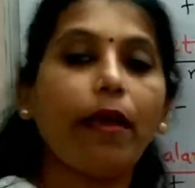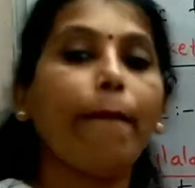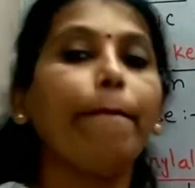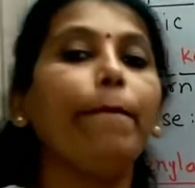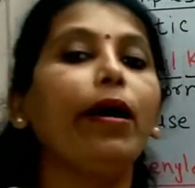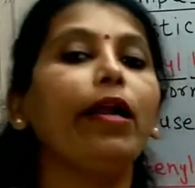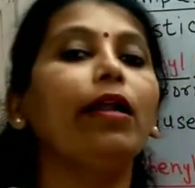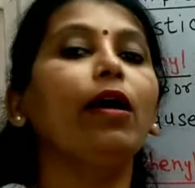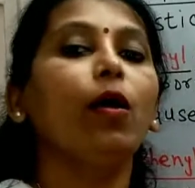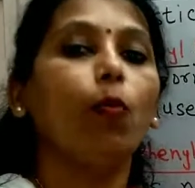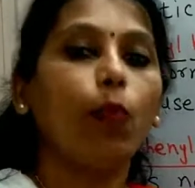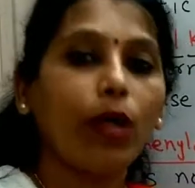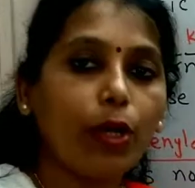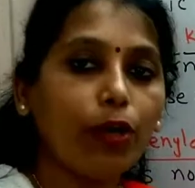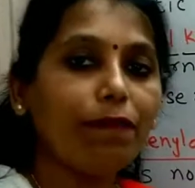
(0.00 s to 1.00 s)
but
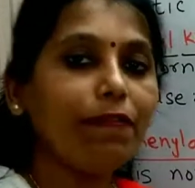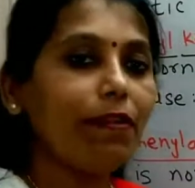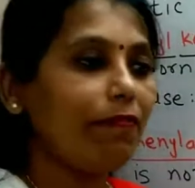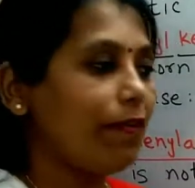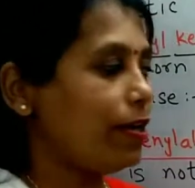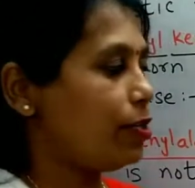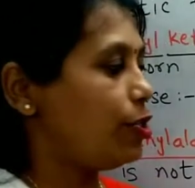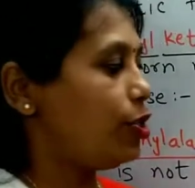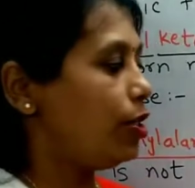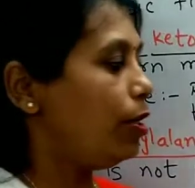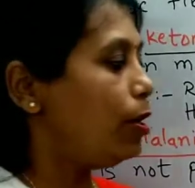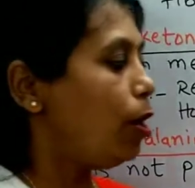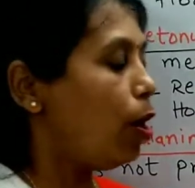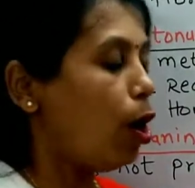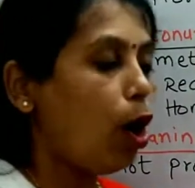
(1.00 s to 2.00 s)
one of the function
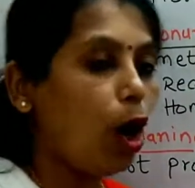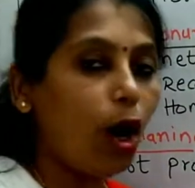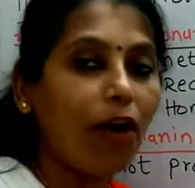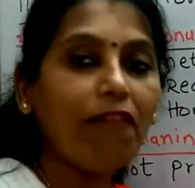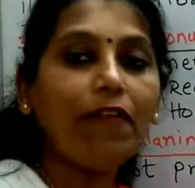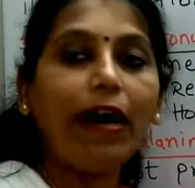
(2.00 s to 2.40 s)
of